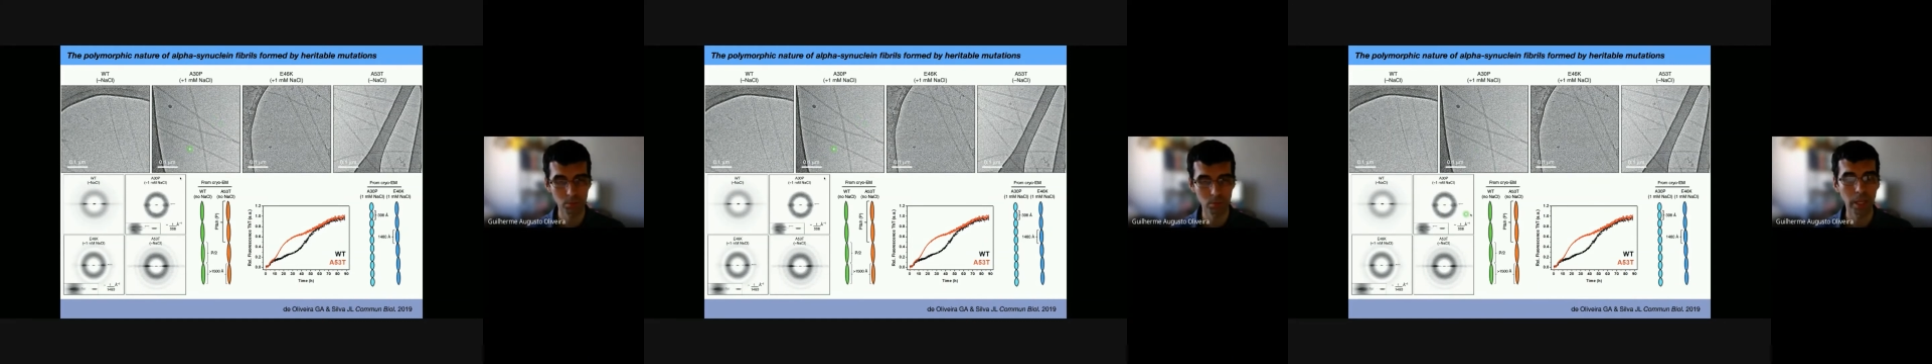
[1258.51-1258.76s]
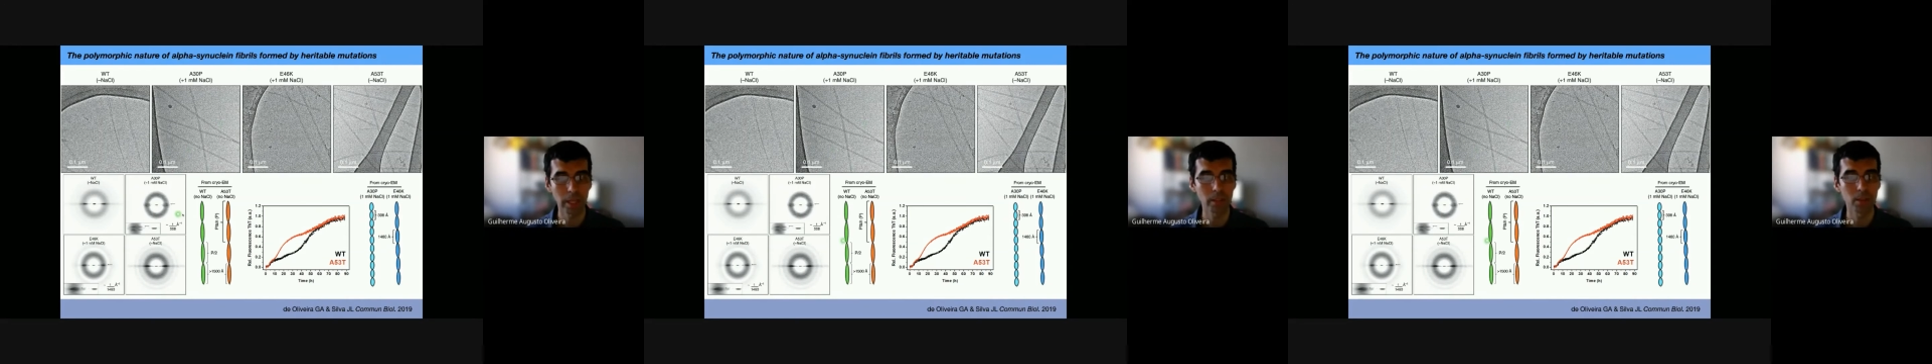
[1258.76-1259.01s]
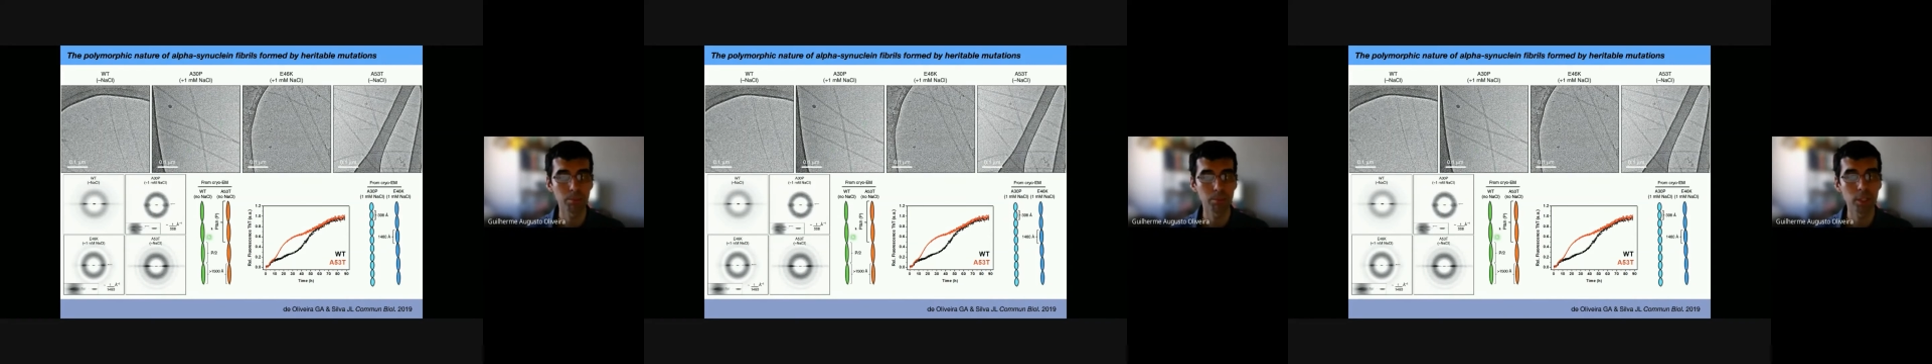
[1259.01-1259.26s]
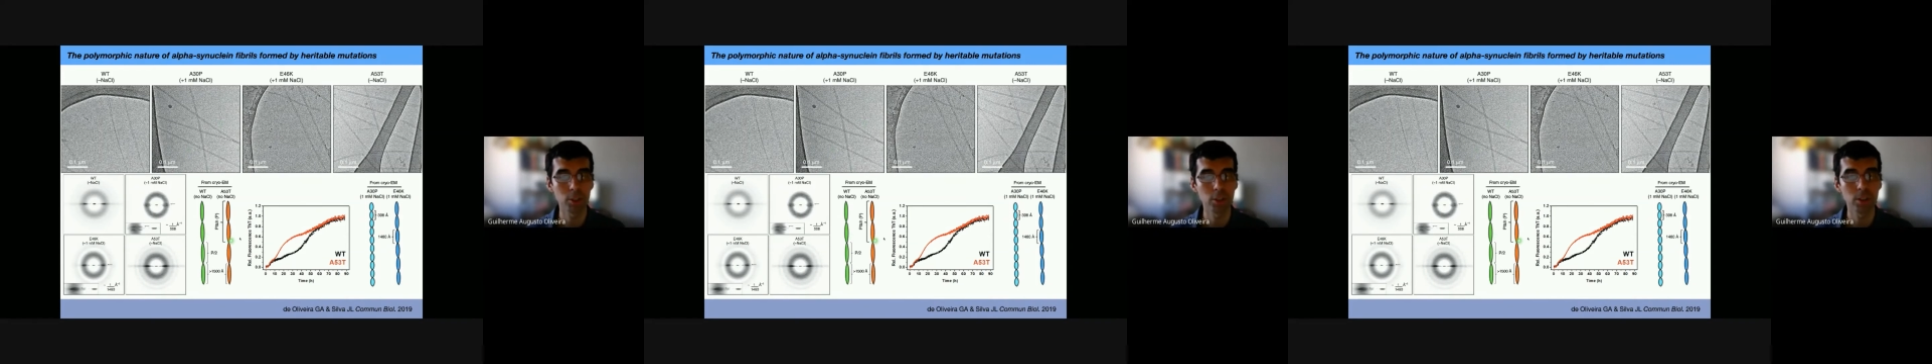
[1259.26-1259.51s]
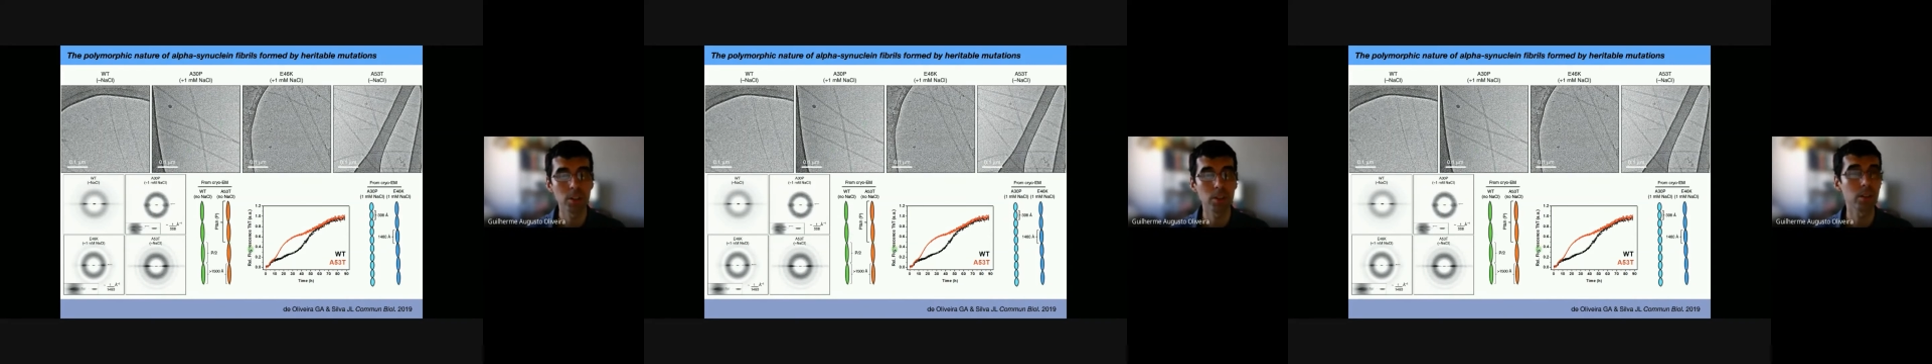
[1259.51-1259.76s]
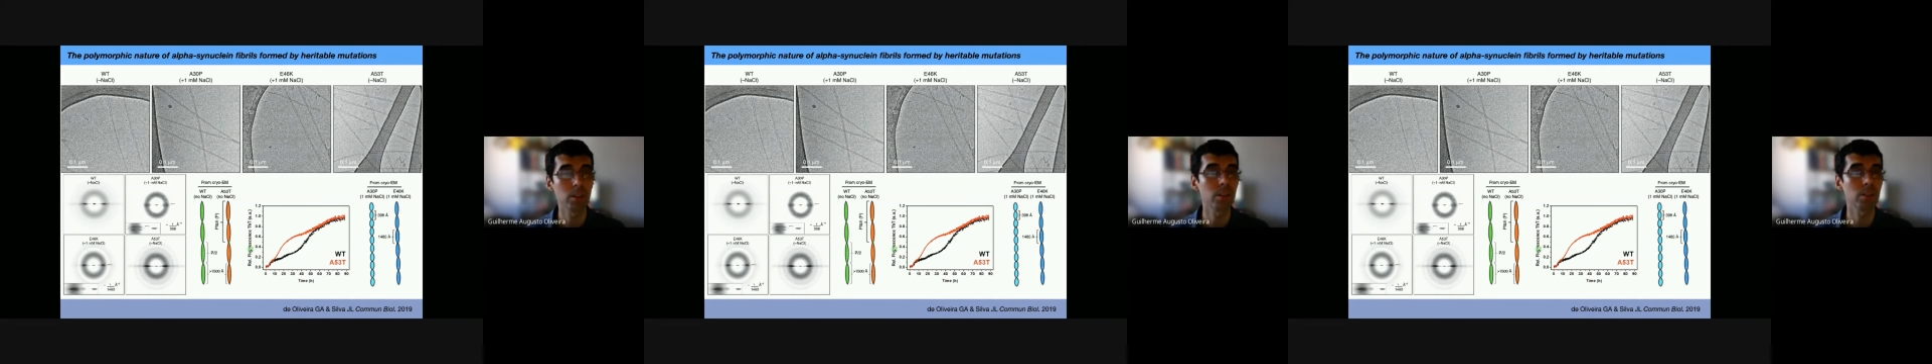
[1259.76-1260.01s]
like the pitch
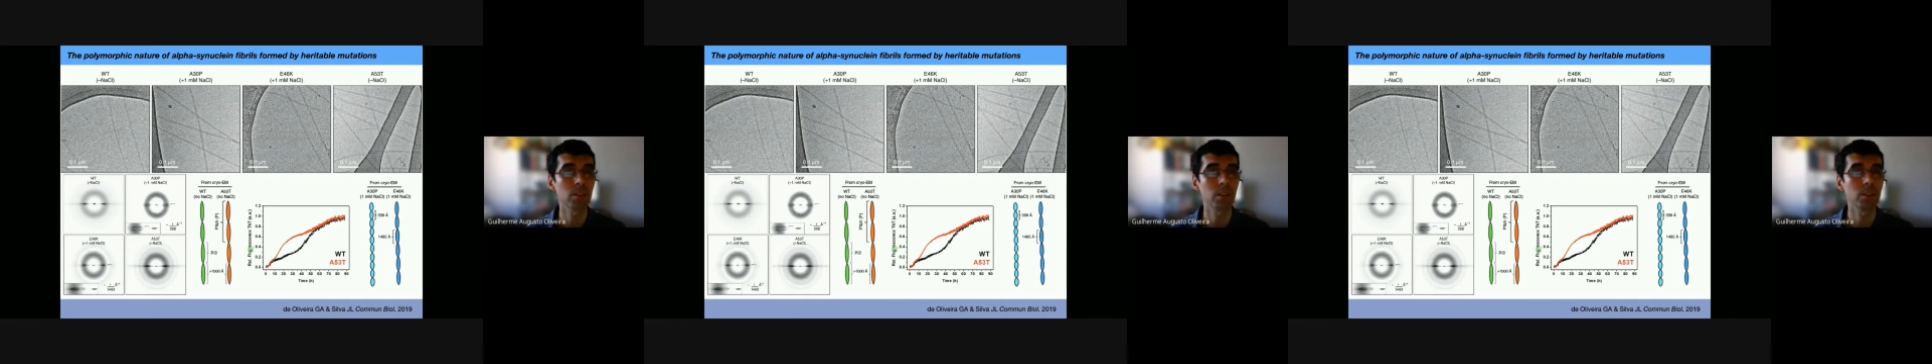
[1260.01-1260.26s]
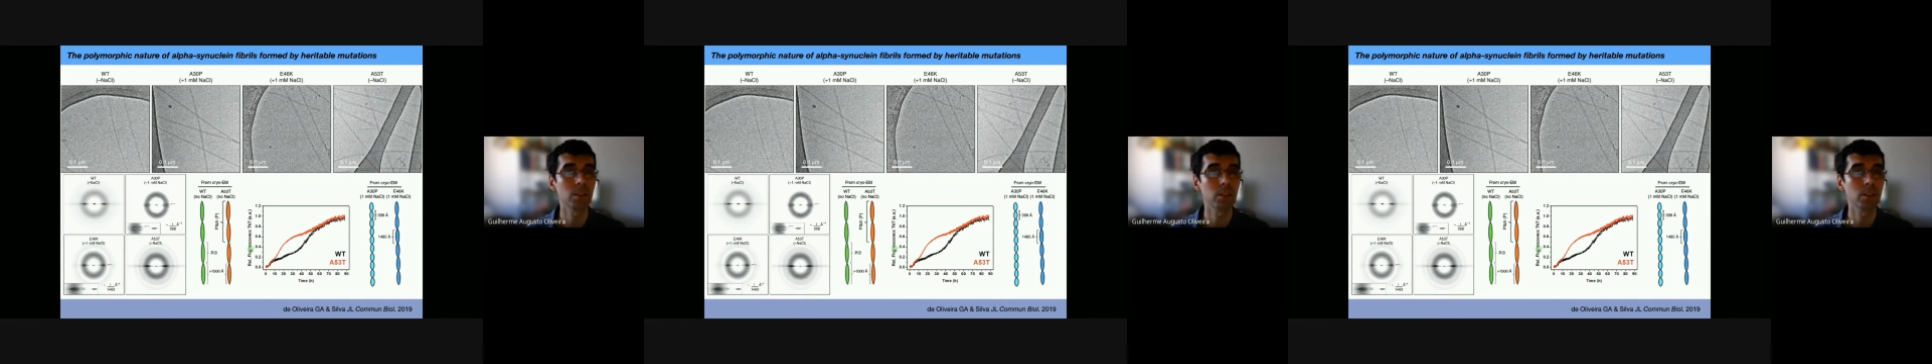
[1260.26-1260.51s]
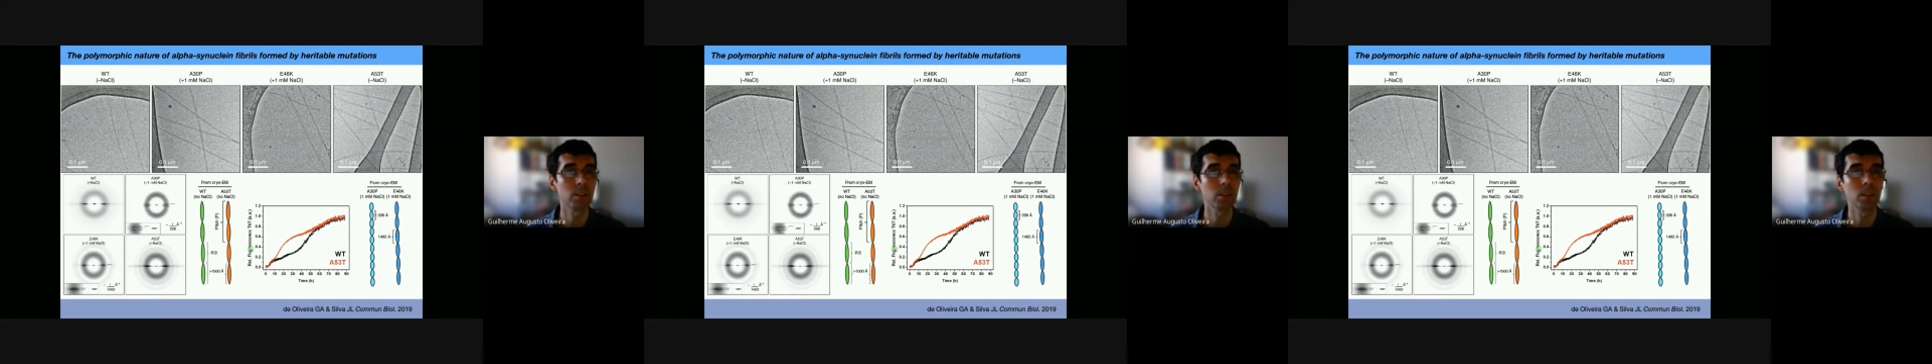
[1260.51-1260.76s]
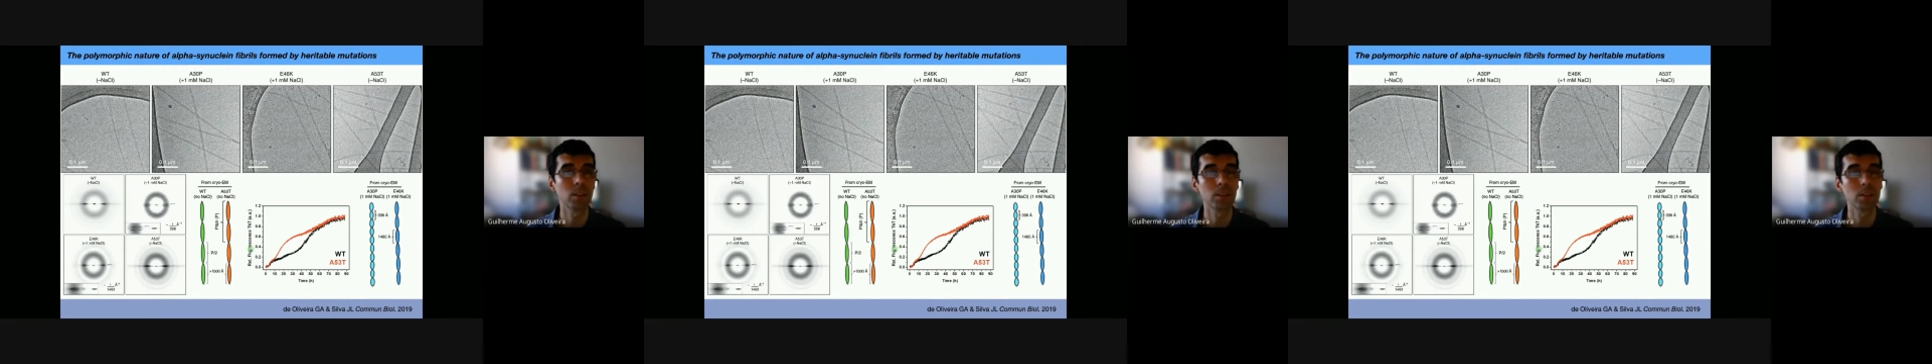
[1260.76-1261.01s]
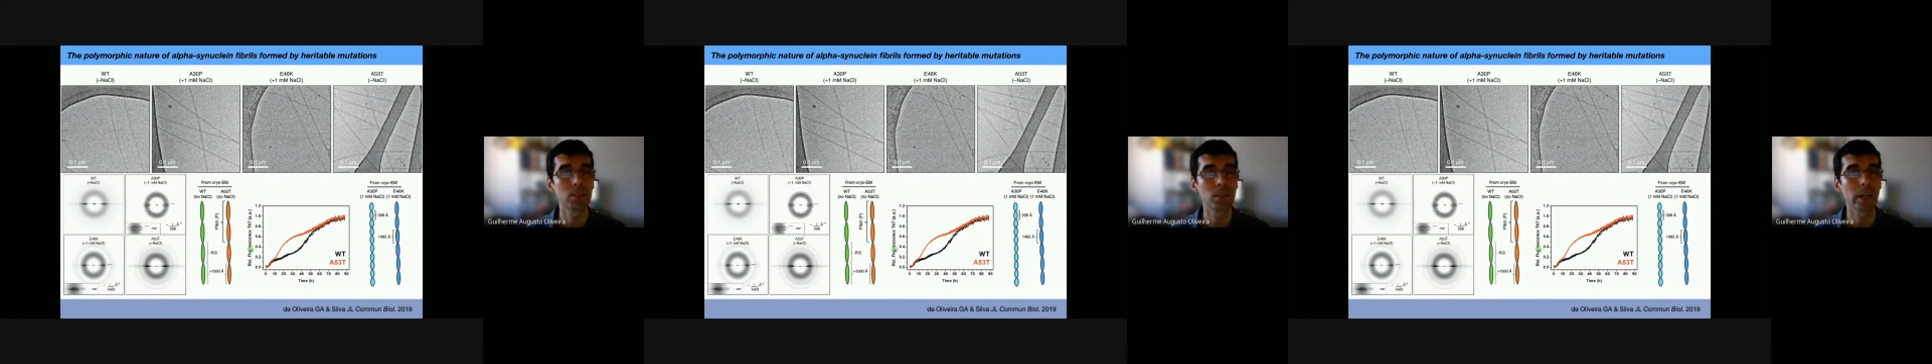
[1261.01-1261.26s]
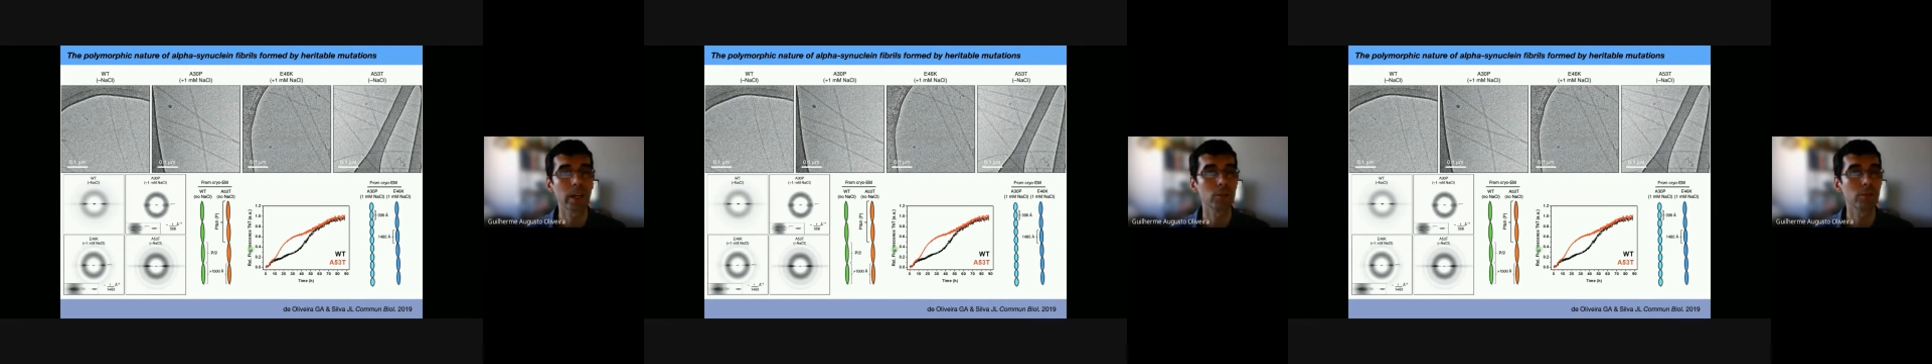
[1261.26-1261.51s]
distances in this
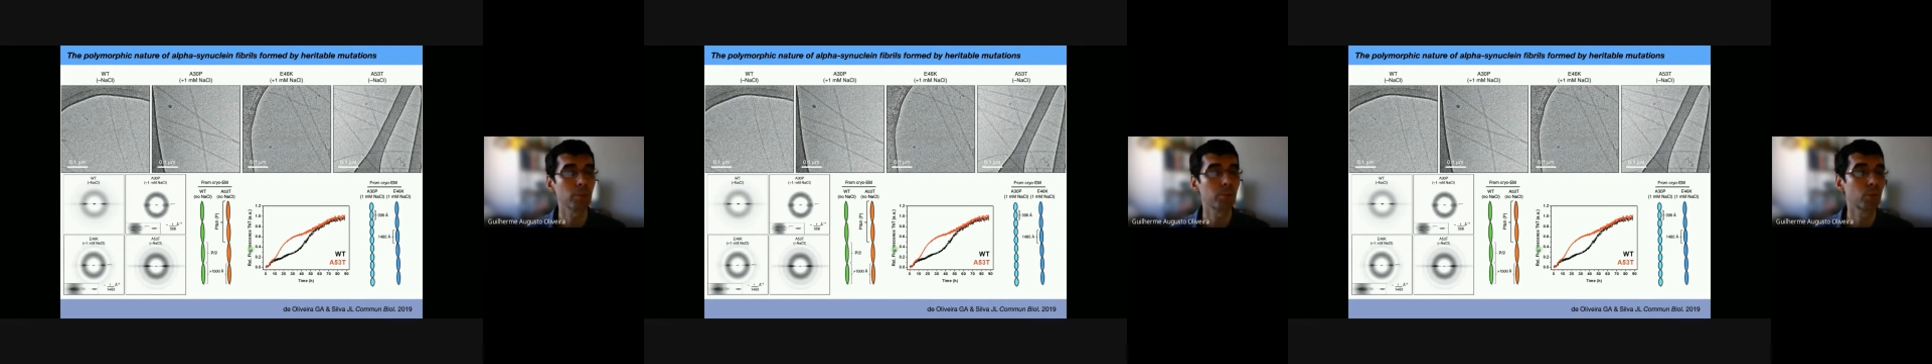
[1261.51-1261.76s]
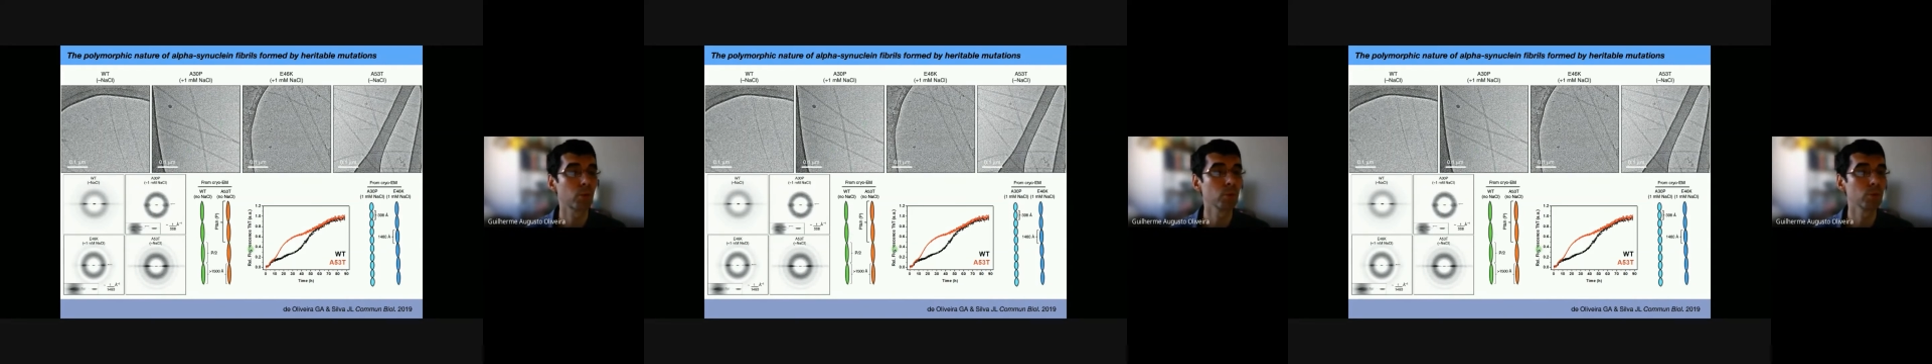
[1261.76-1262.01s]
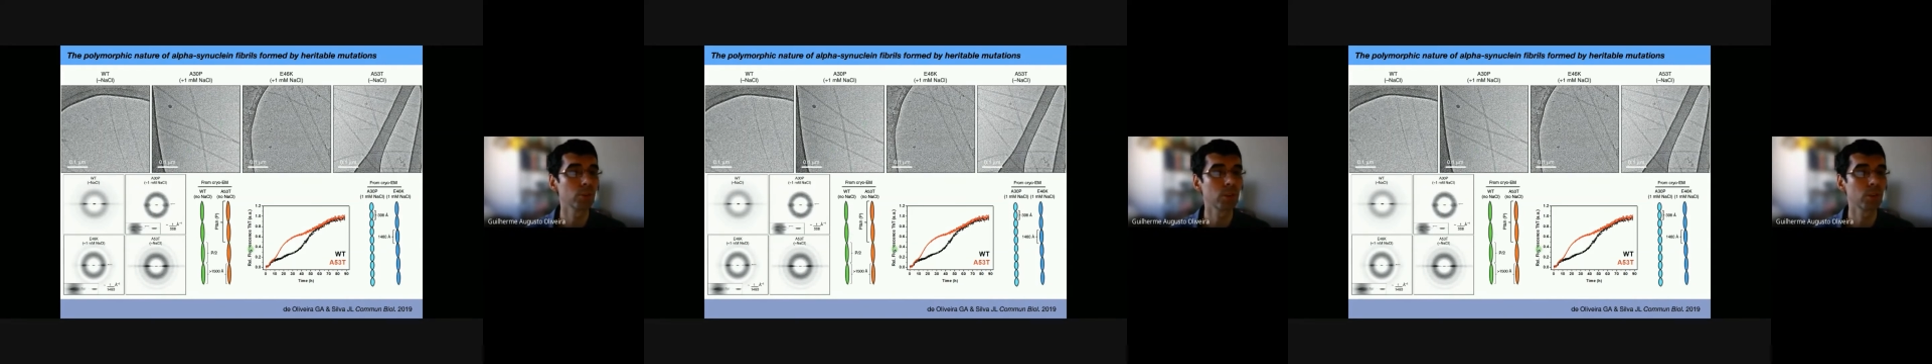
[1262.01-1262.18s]
kind of approach,